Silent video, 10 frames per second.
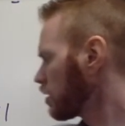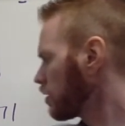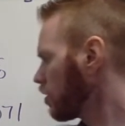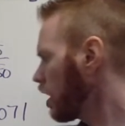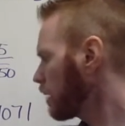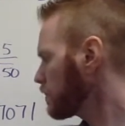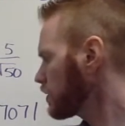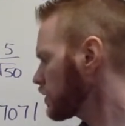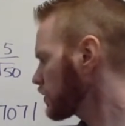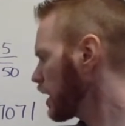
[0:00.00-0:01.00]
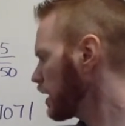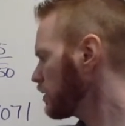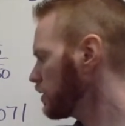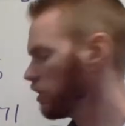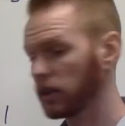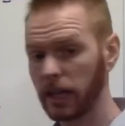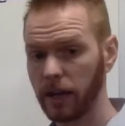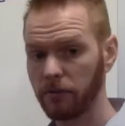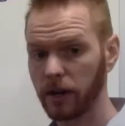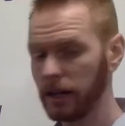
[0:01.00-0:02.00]
your opposite side is here
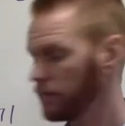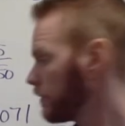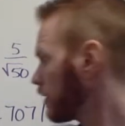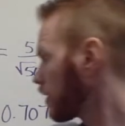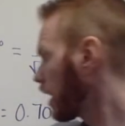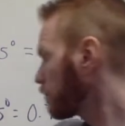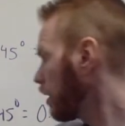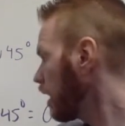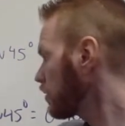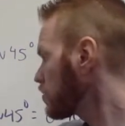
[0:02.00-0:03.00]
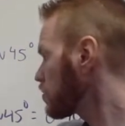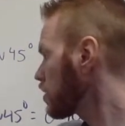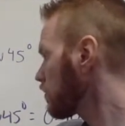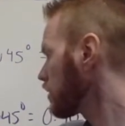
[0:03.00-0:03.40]
again, right? Your hypotenuse is over